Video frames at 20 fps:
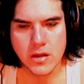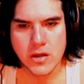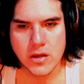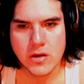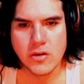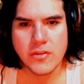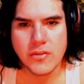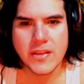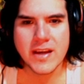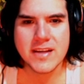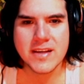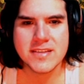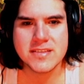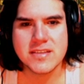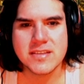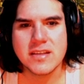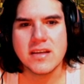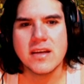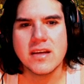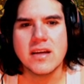Cool, thanks.
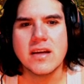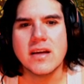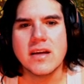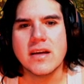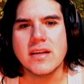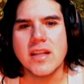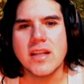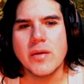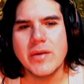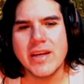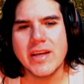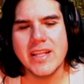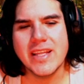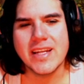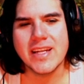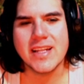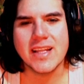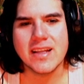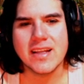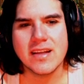Now we can eat
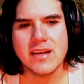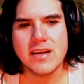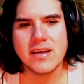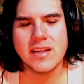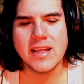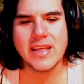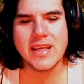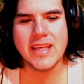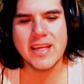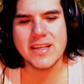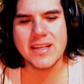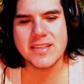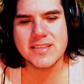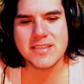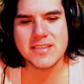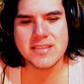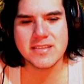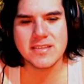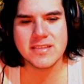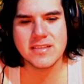it like, like kings.